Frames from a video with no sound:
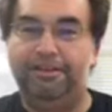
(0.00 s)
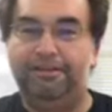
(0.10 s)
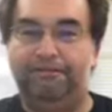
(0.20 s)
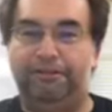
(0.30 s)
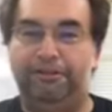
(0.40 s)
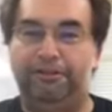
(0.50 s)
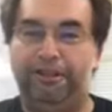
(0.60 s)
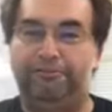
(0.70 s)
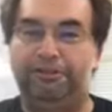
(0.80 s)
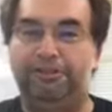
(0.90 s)
Phil, you'll
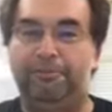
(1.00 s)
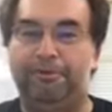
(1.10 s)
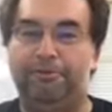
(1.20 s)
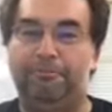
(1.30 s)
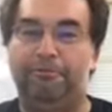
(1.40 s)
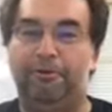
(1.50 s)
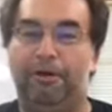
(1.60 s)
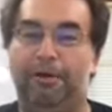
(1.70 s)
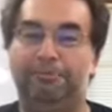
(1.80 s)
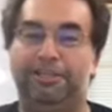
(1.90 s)
have to tell me what a pro
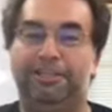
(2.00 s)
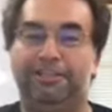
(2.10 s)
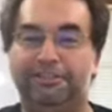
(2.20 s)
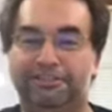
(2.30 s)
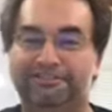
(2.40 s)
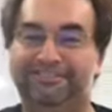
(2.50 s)
option is.